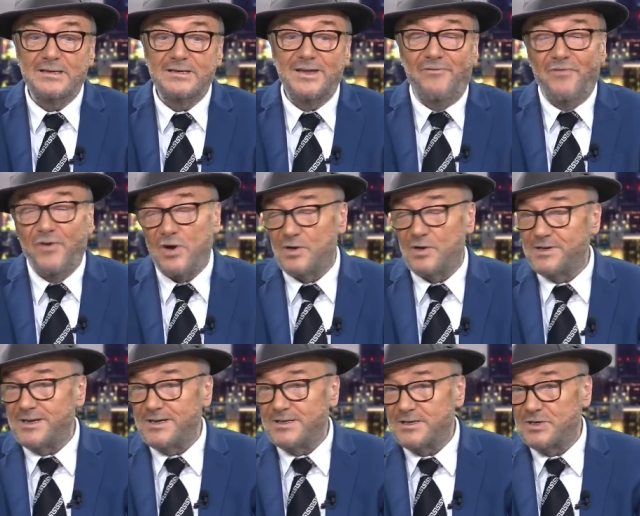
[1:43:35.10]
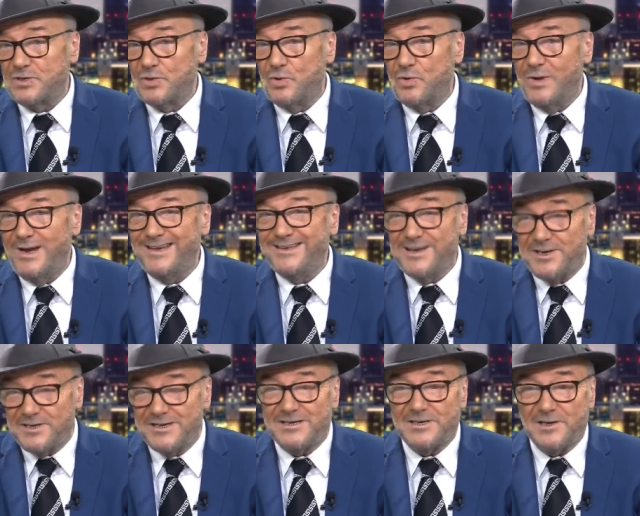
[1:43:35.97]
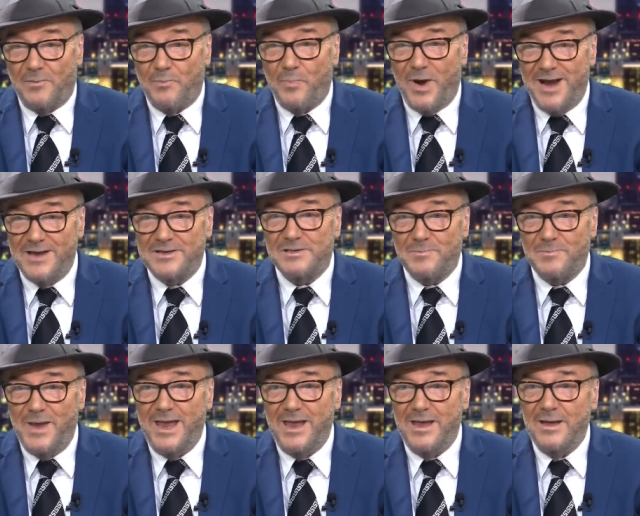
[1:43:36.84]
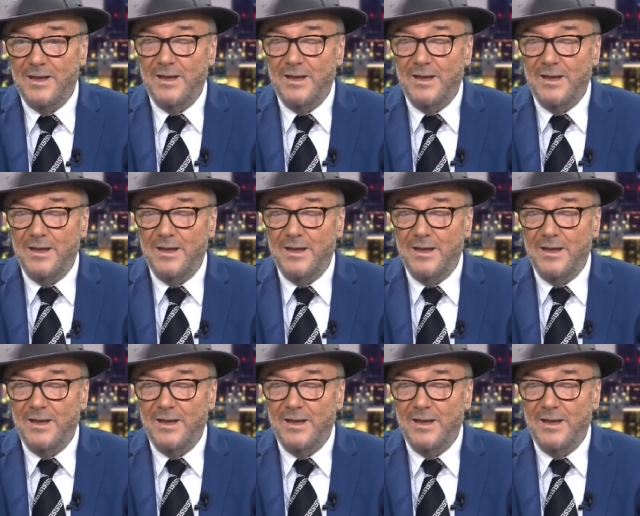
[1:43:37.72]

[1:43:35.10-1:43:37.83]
difficulties. So it doesn't surprise me.